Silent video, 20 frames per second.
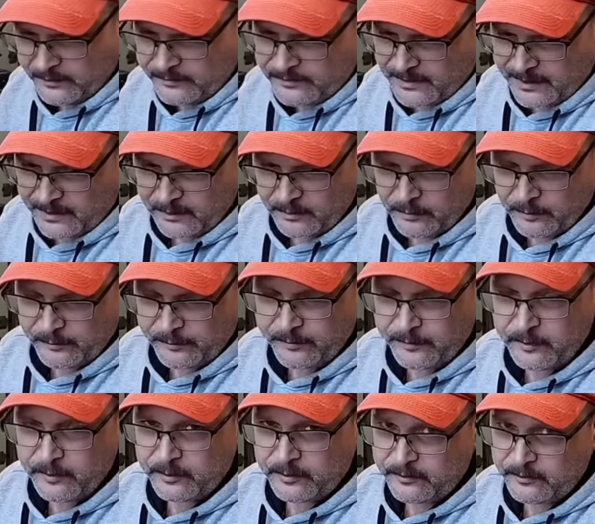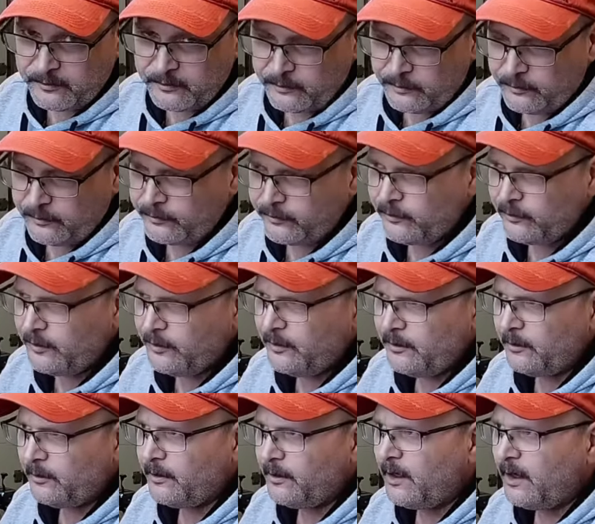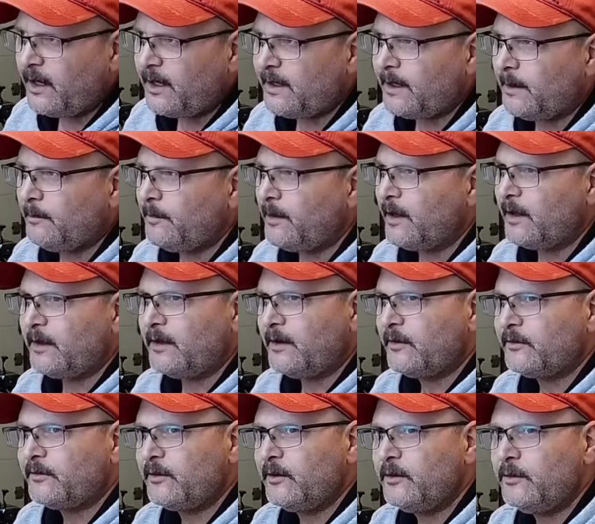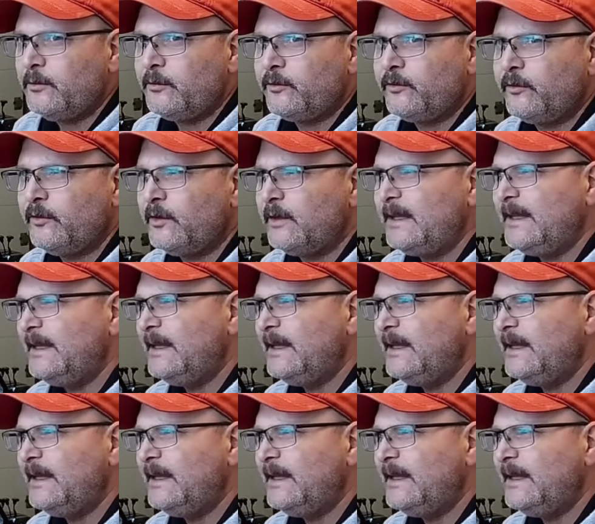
I don't know if you you shouldn't or not I'm not gonna say you should